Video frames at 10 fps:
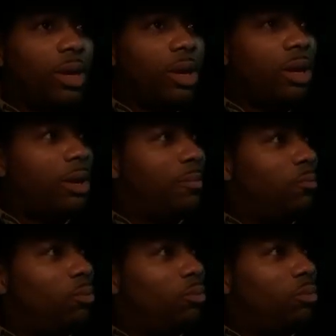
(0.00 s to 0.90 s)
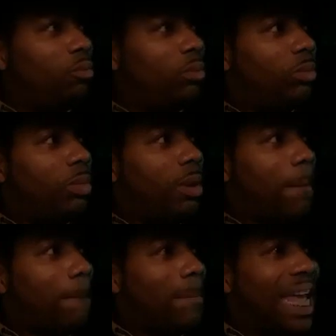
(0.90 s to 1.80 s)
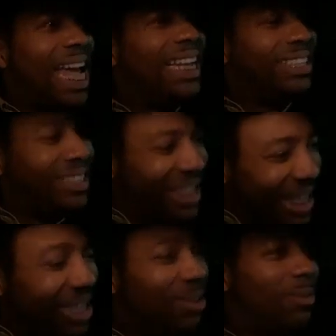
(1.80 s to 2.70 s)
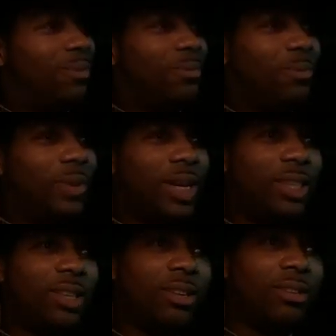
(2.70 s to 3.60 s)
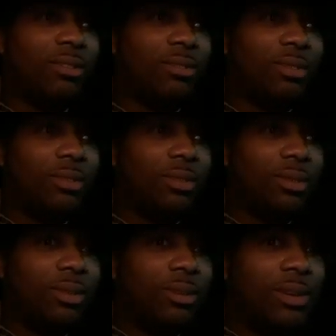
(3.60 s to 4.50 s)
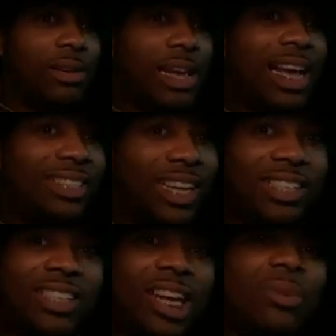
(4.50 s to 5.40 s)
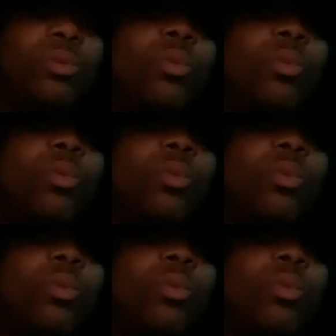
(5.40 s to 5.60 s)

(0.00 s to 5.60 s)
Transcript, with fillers: and and deal with as I said